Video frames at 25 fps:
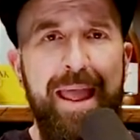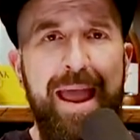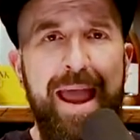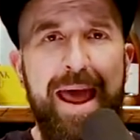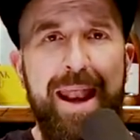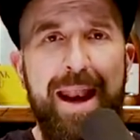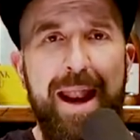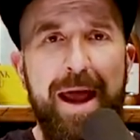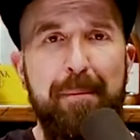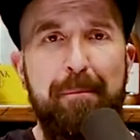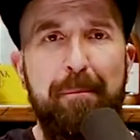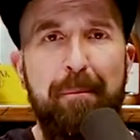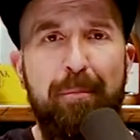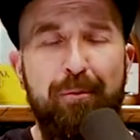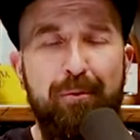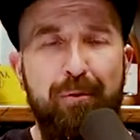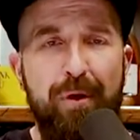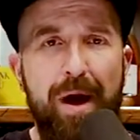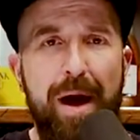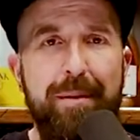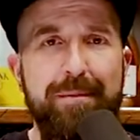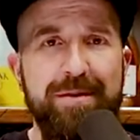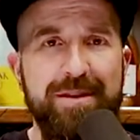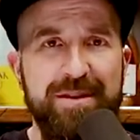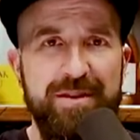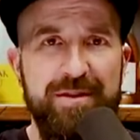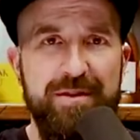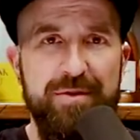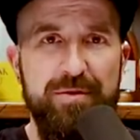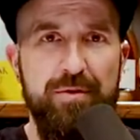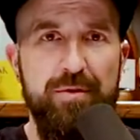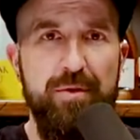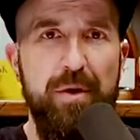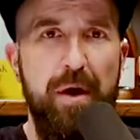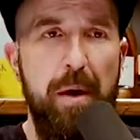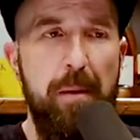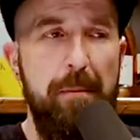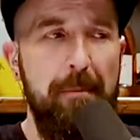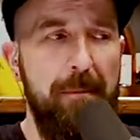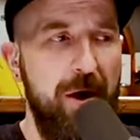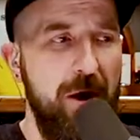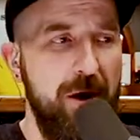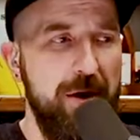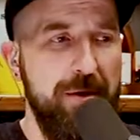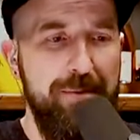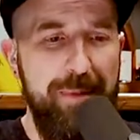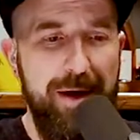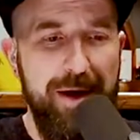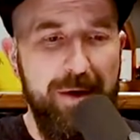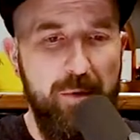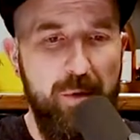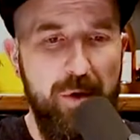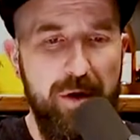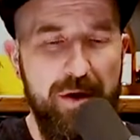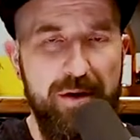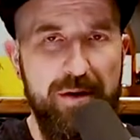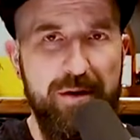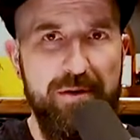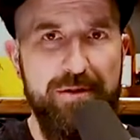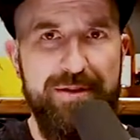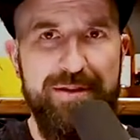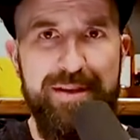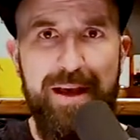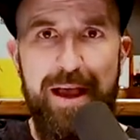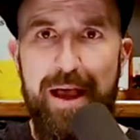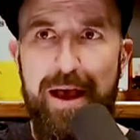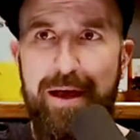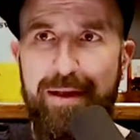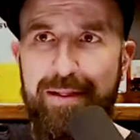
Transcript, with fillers: And I promise you, mark my words,